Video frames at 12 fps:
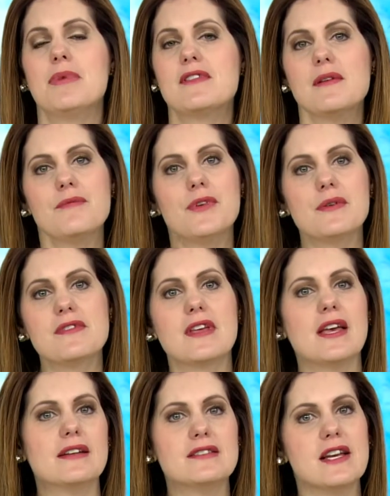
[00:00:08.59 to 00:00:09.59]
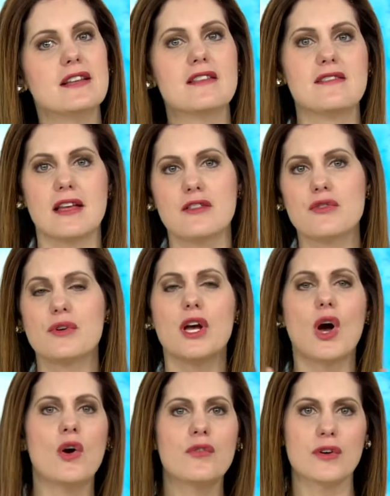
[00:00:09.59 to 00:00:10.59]
But some folks can't take the
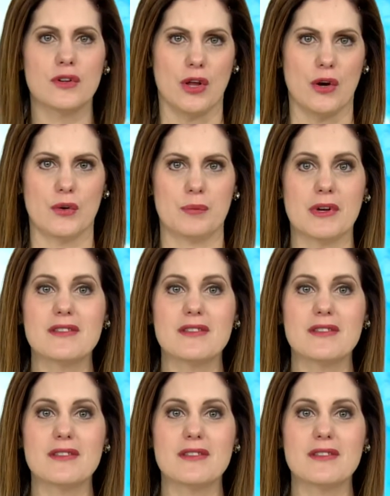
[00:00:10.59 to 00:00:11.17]
sensory overload,